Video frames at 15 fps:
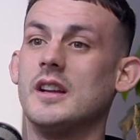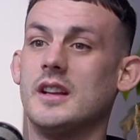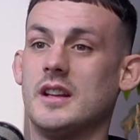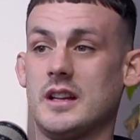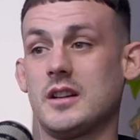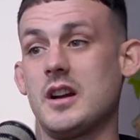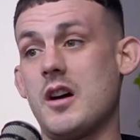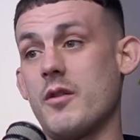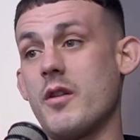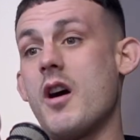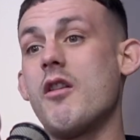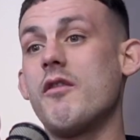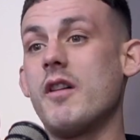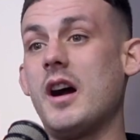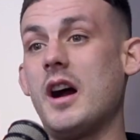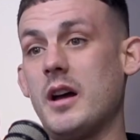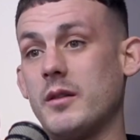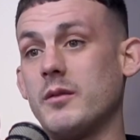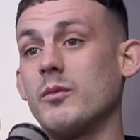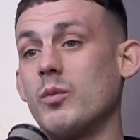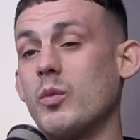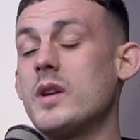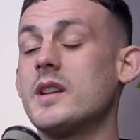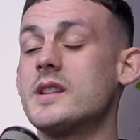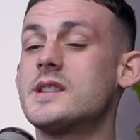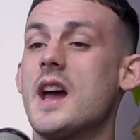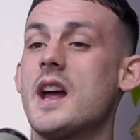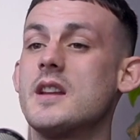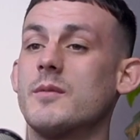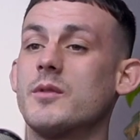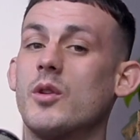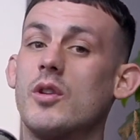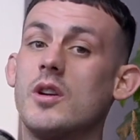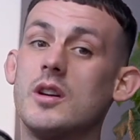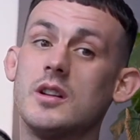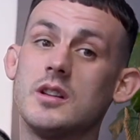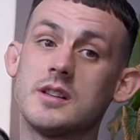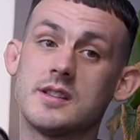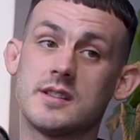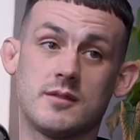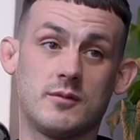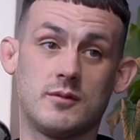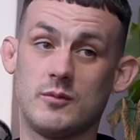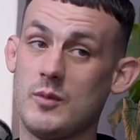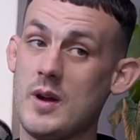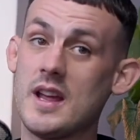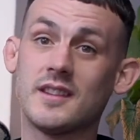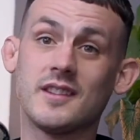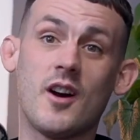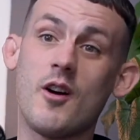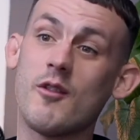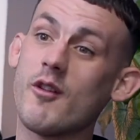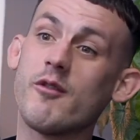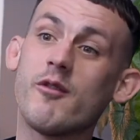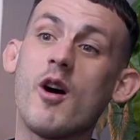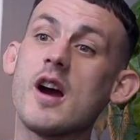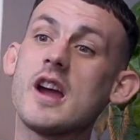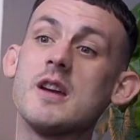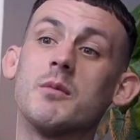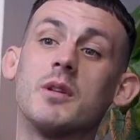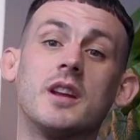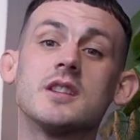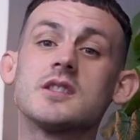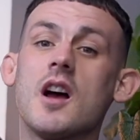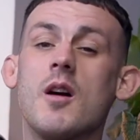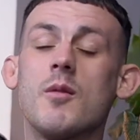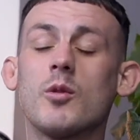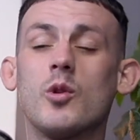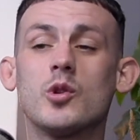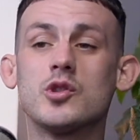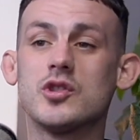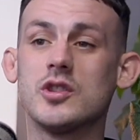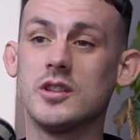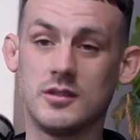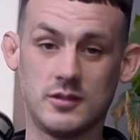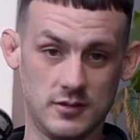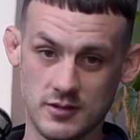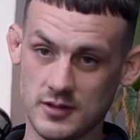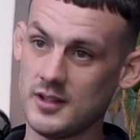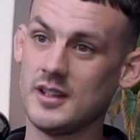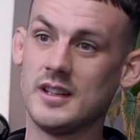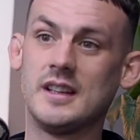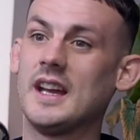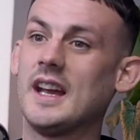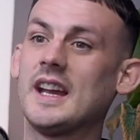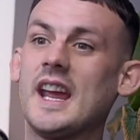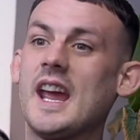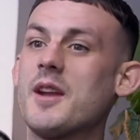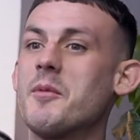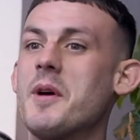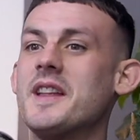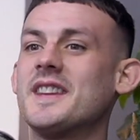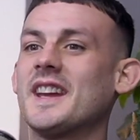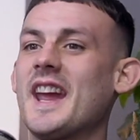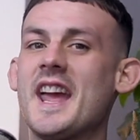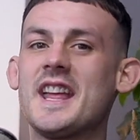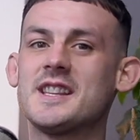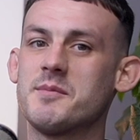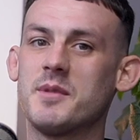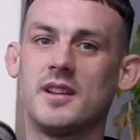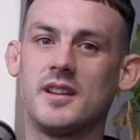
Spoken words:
going over and winning stadium titles. Went over, fought him in his home country. Again, went against me.